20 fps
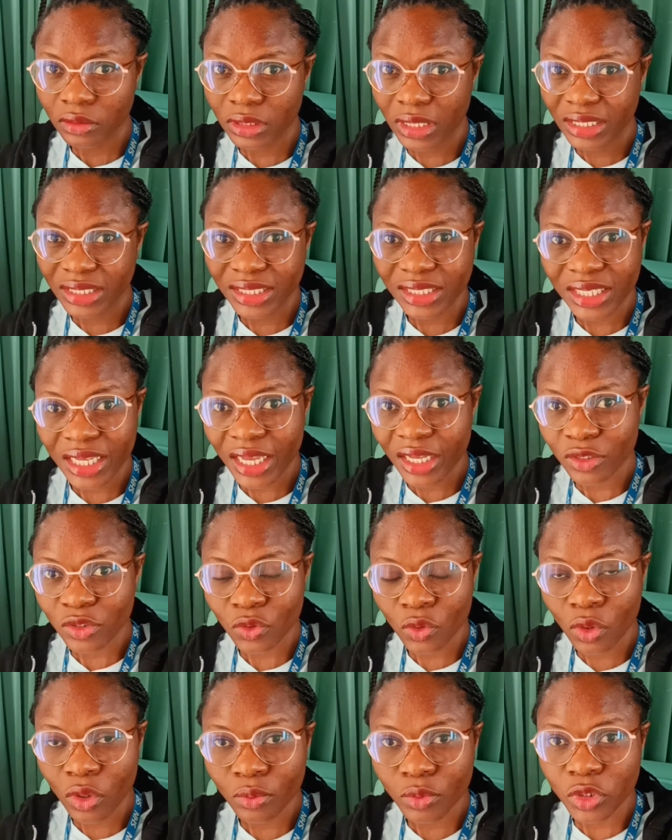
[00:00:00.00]
desire
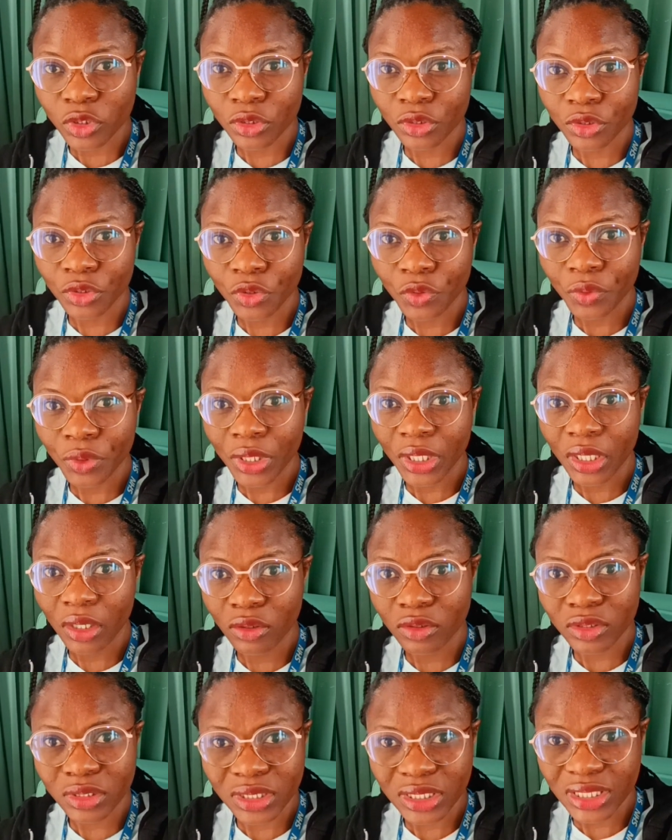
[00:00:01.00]
to come to the UK
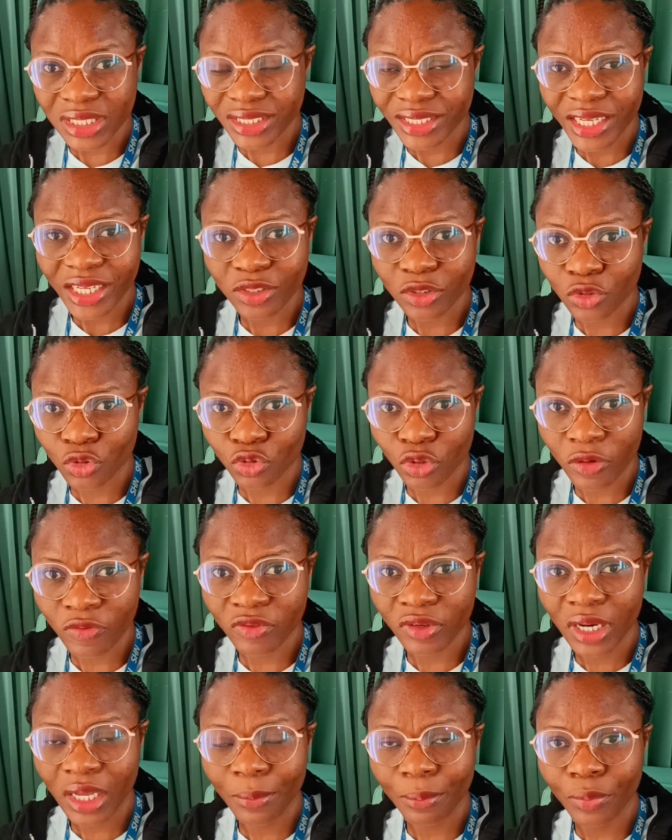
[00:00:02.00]
or desire to
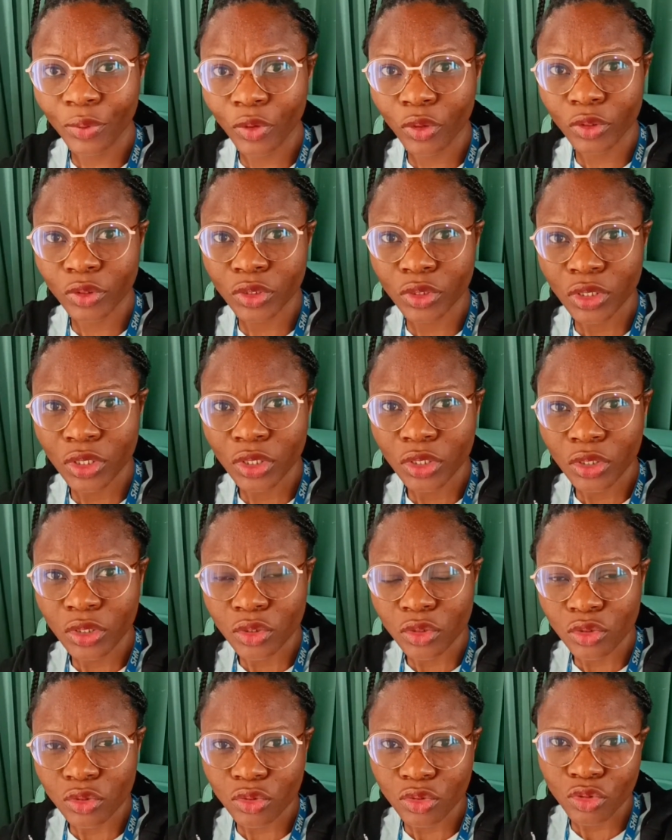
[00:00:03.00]
travel abroad
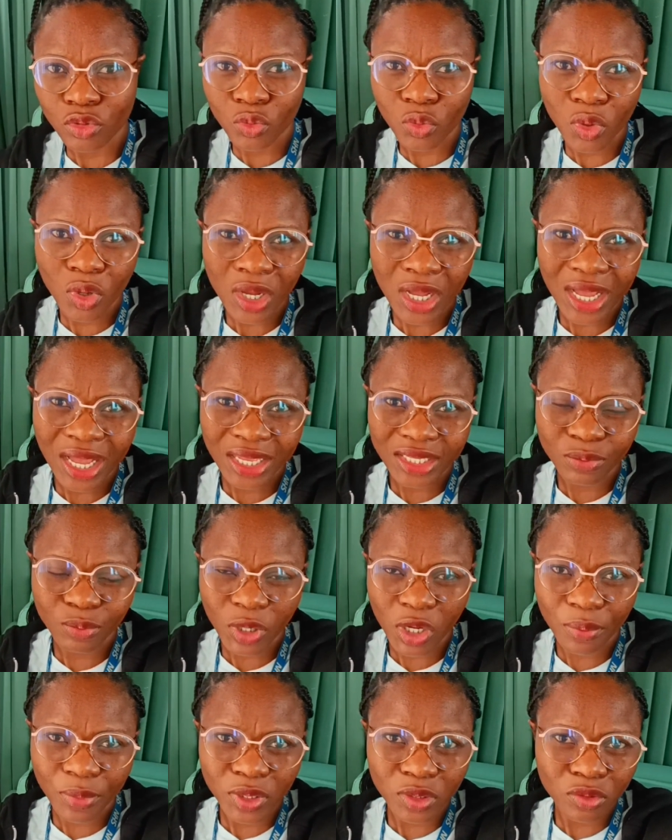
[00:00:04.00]
to work as
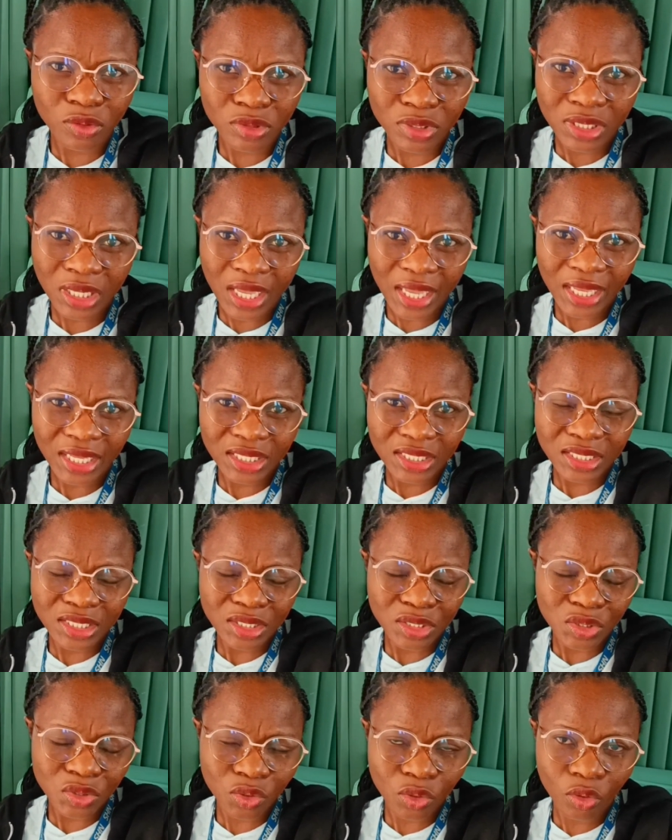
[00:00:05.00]
biomedical
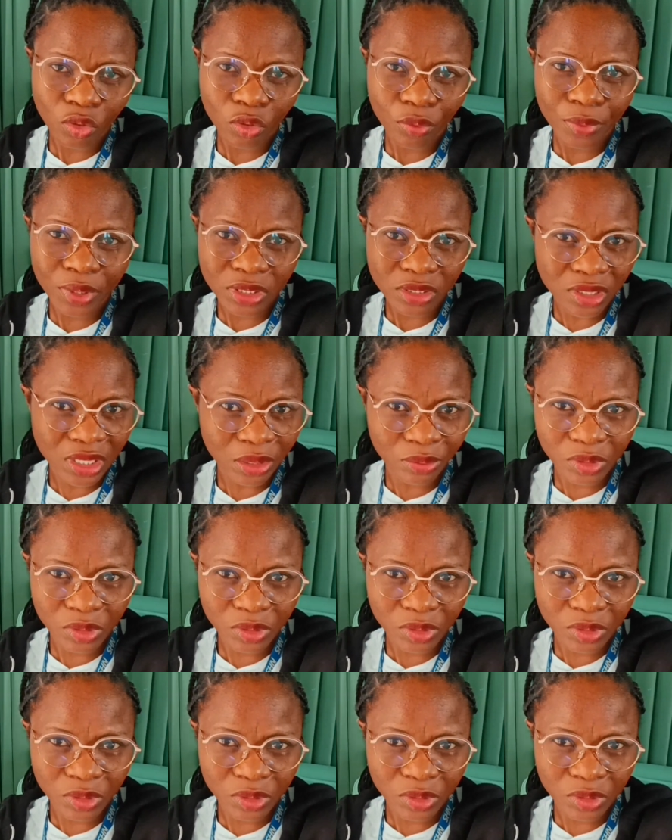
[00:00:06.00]
scientist or medical